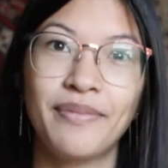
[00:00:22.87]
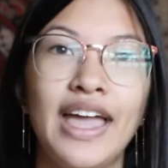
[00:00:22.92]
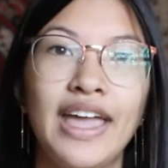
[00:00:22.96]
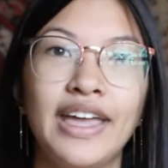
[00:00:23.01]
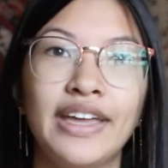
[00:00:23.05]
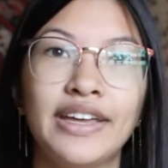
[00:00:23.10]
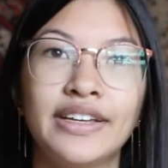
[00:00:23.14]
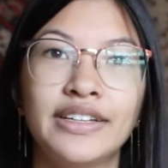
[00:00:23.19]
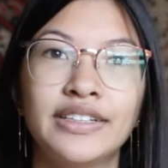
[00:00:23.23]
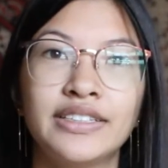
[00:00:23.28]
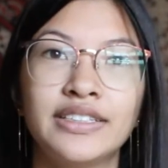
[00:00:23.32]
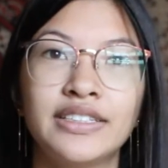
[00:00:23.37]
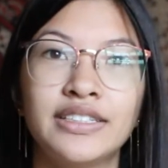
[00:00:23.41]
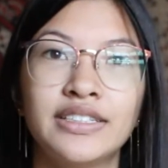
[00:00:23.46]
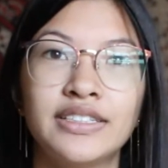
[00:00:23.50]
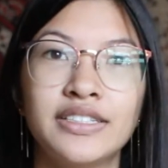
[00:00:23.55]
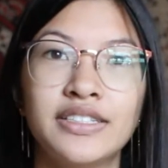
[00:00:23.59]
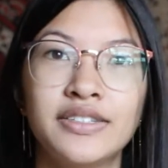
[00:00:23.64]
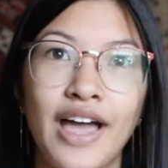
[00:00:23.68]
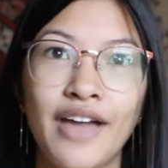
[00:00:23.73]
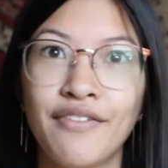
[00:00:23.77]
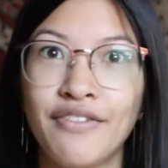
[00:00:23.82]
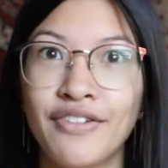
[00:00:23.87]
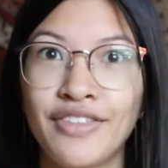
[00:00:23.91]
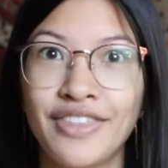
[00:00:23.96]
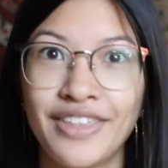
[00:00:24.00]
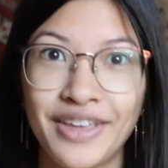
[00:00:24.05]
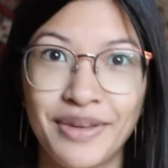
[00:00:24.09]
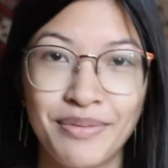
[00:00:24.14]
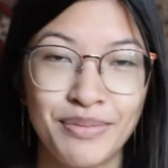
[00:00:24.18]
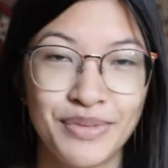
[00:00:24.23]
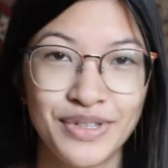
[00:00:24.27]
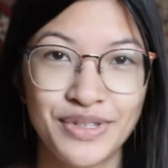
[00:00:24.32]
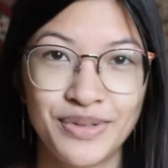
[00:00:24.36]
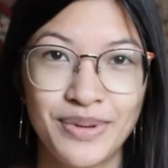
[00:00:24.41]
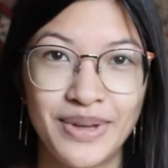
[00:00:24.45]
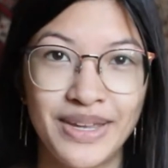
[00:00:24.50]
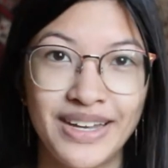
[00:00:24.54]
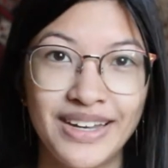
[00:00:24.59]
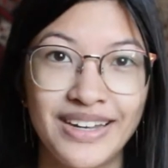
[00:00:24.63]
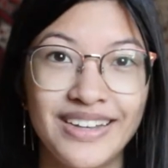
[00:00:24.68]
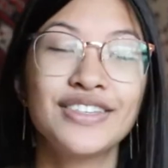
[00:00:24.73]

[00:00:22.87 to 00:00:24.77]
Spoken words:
and everything in between.